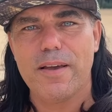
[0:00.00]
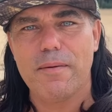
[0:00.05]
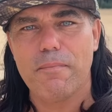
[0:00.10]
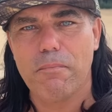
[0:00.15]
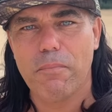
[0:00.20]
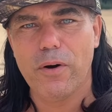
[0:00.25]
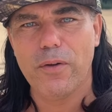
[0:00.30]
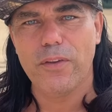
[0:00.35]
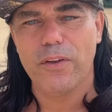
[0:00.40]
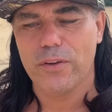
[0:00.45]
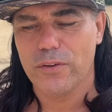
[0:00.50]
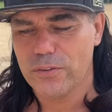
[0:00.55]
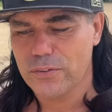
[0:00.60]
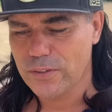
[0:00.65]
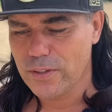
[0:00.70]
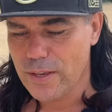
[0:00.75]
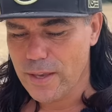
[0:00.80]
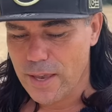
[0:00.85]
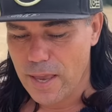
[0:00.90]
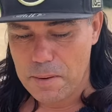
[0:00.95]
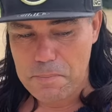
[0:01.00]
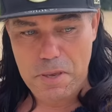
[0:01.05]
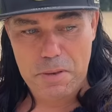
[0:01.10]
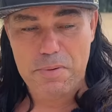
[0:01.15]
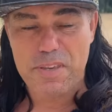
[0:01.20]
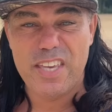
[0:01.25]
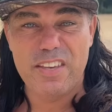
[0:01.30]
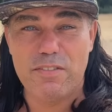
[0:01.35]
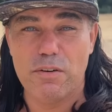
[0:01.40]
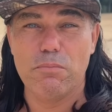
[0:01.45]
models, and
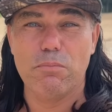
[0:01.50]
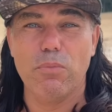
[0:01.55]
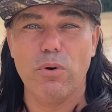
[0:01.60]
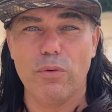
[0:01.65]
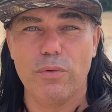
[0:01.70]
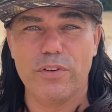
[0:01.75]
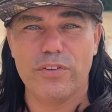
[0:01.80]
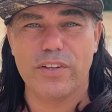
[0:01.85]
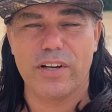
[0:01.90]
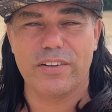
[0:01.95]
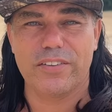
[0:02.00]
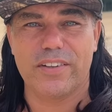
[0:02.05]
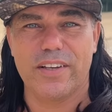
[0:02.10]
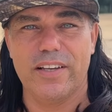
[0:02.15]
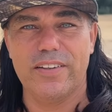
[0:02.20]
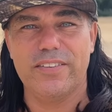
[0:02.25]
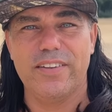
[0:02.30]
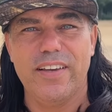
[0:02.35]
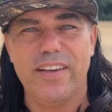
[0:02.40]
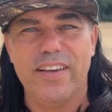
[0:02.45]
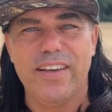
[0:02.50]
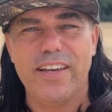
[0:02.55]
maybe even movie stars, guys.